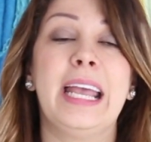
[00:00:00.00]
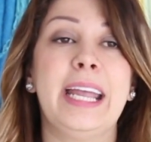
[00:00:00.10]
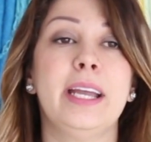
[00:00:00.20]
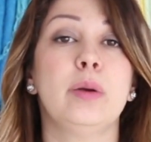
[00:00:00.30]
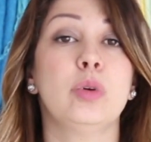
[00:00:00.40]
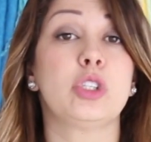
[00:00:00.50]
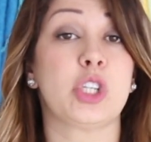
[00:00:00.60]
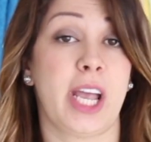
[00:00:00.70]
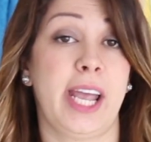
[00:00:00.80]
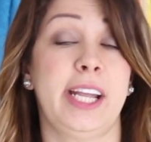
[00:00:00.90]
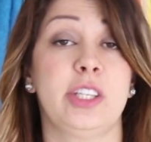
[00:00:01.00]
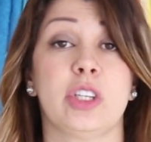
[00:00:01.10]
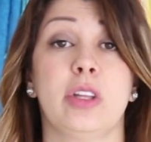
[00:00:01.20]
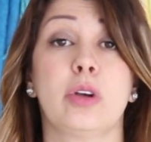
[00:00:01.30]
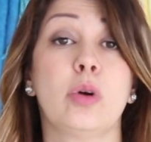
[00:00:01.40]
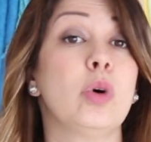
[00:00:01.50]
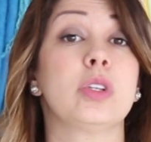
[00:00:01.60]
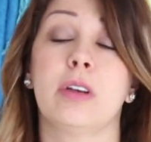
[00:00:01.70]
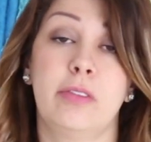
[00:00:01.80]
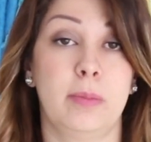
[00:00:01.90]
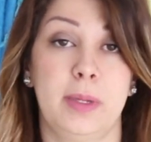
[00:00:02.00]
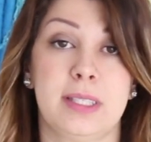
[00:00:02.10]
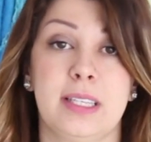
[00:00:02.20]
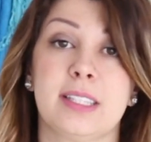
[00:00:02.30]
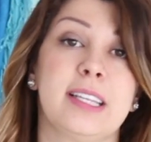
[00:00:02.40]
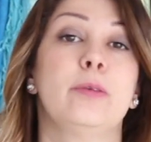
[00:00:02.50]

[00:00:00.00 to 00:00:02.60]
it will change the course of your business.